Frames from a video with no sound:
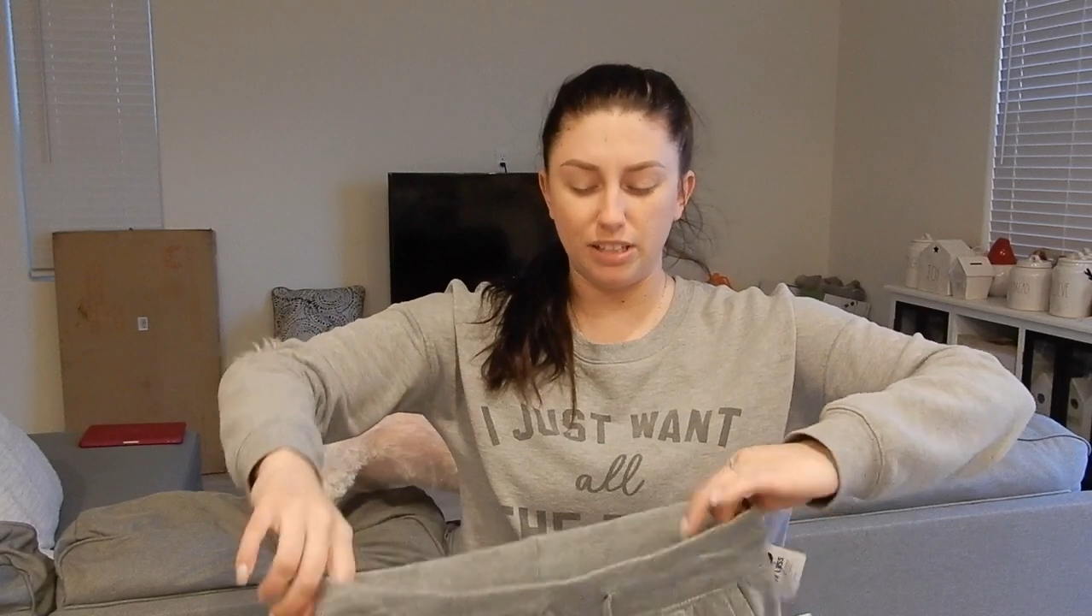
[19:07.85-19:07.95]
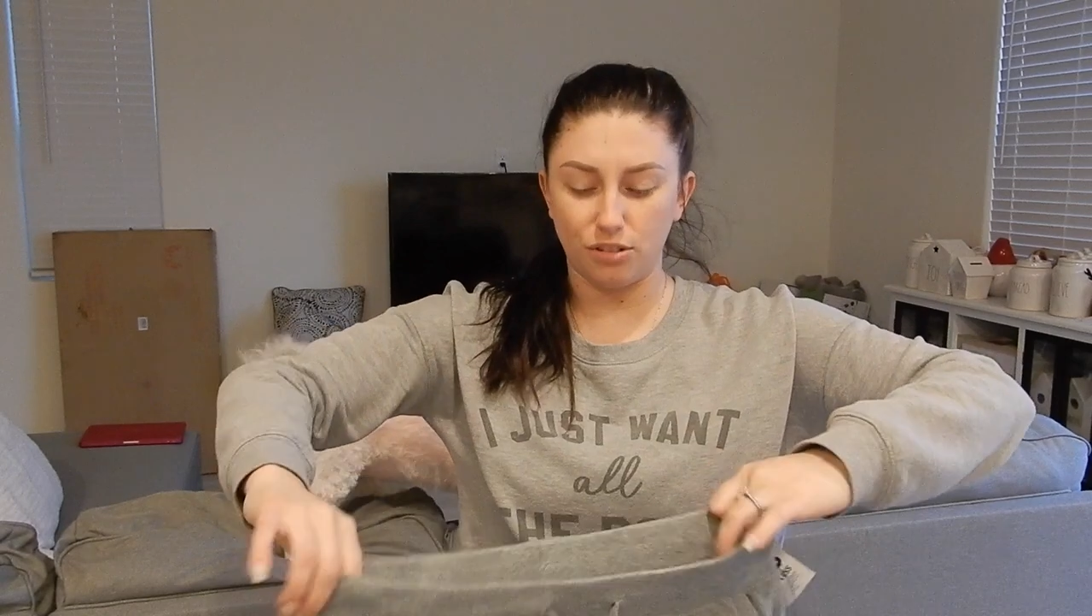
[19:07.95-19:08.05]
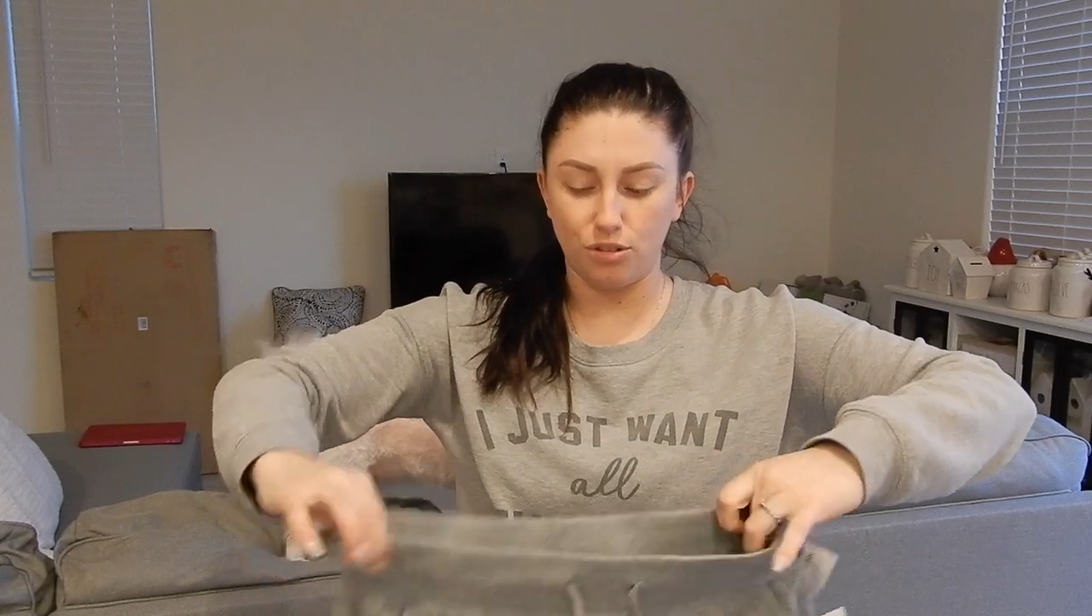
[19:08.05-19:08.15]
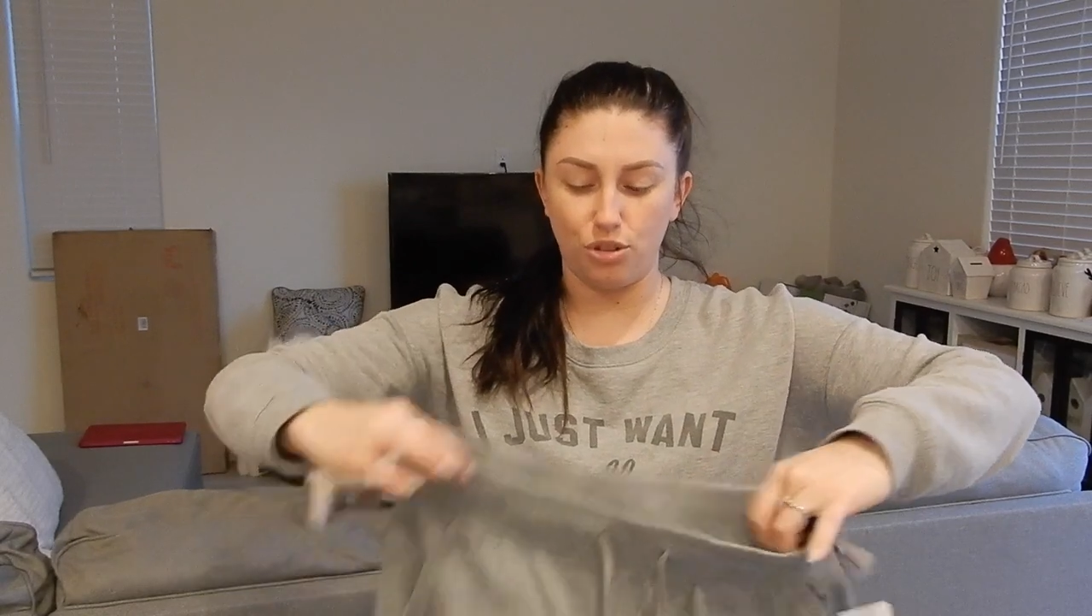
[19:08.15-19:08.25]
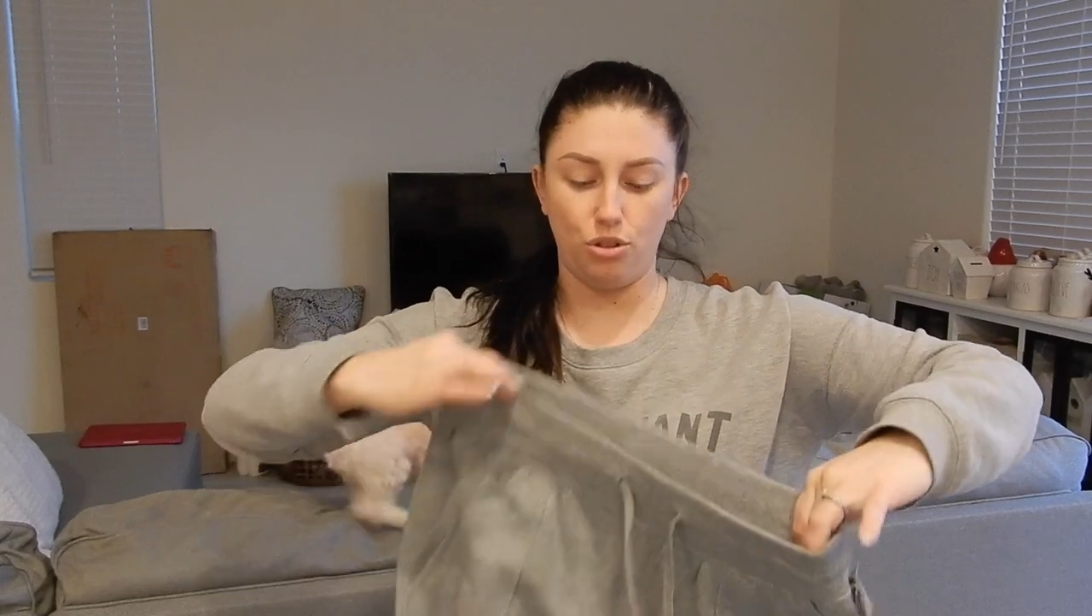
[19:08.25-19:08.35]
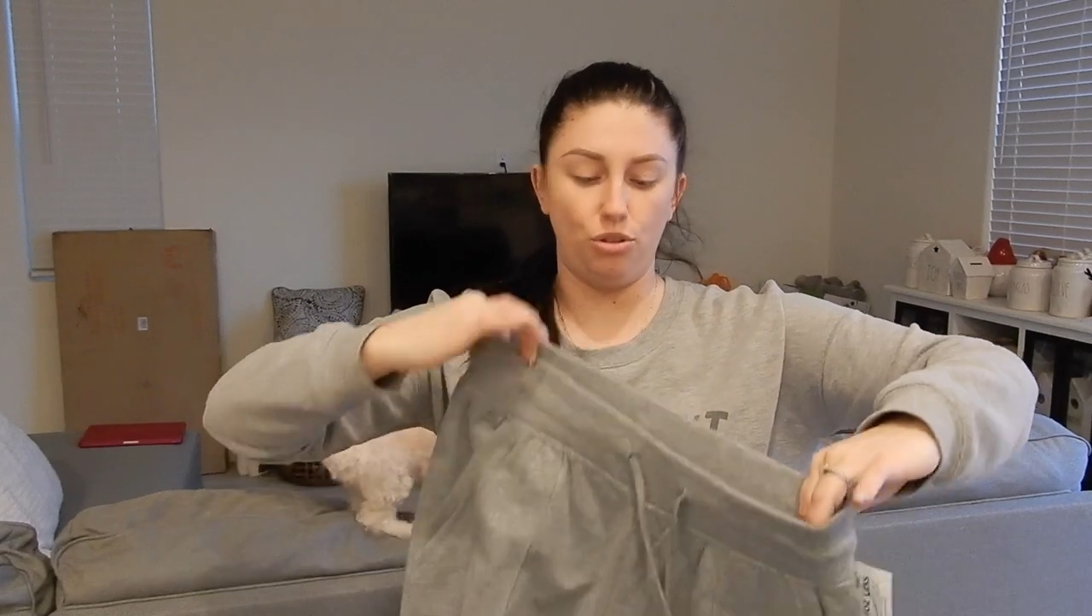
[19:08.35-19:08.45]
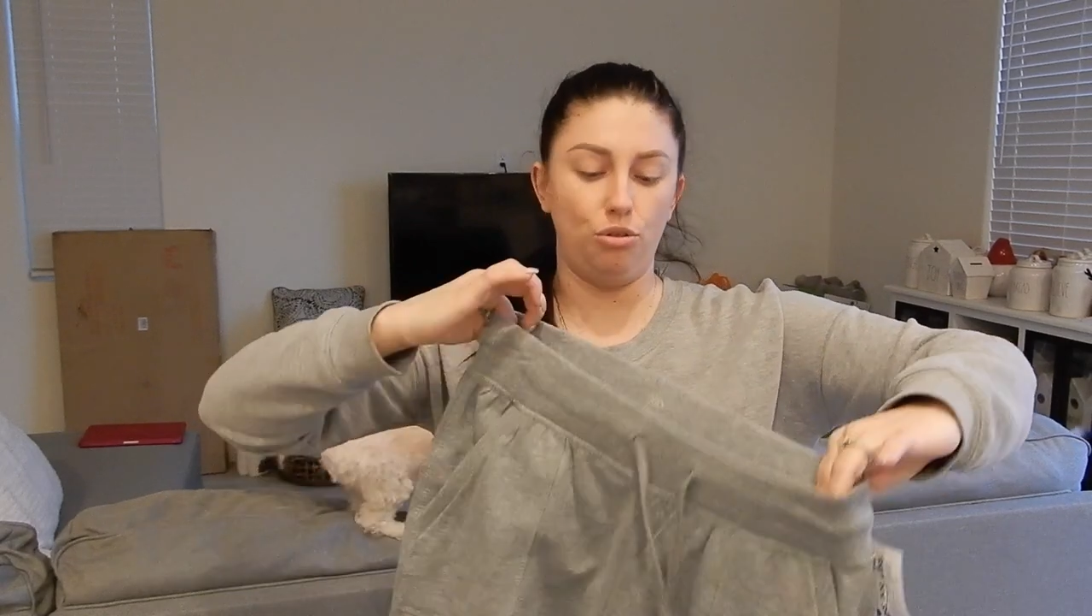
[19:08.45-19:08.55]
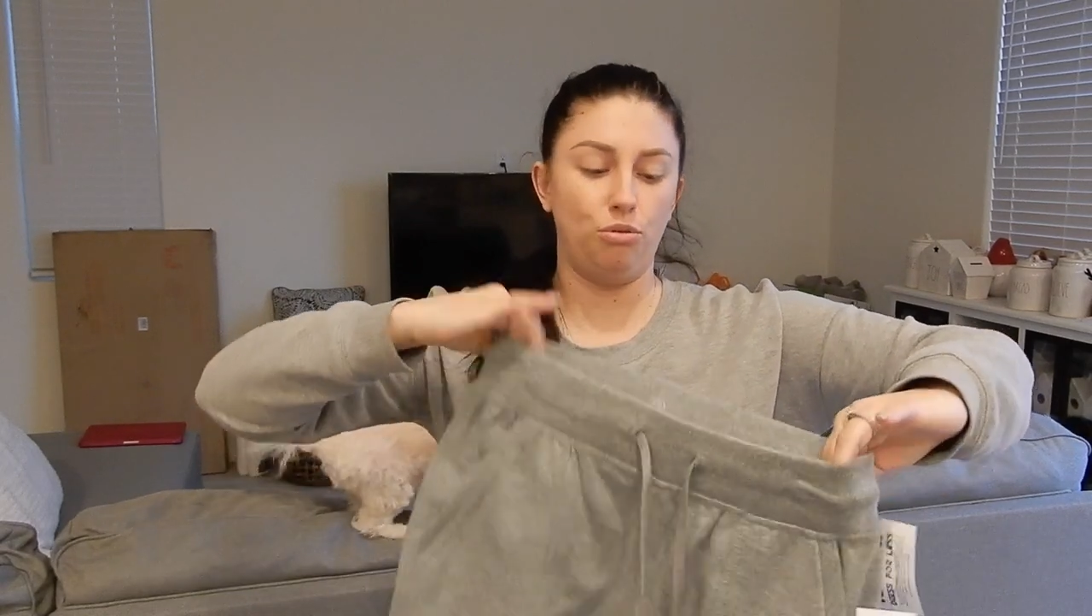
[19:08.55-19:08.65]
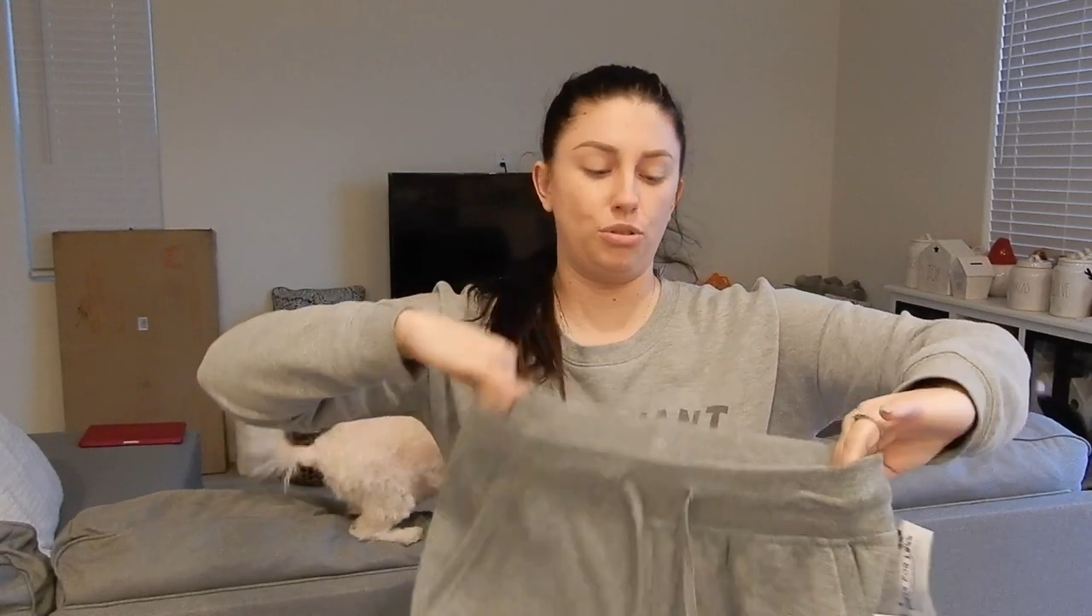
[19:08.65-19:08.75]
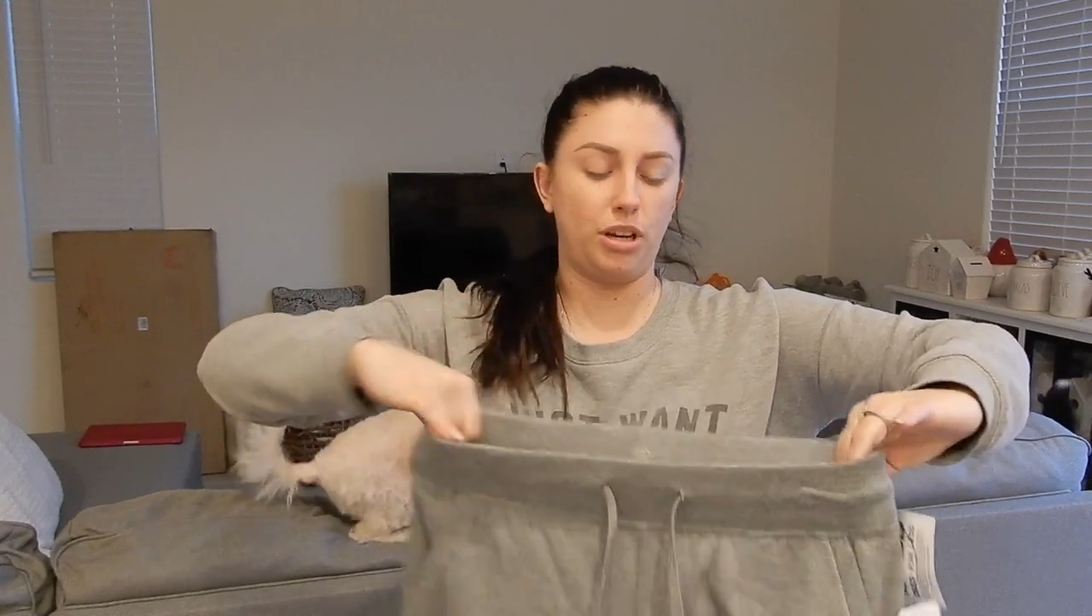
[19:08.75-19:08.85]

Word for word: these aren't too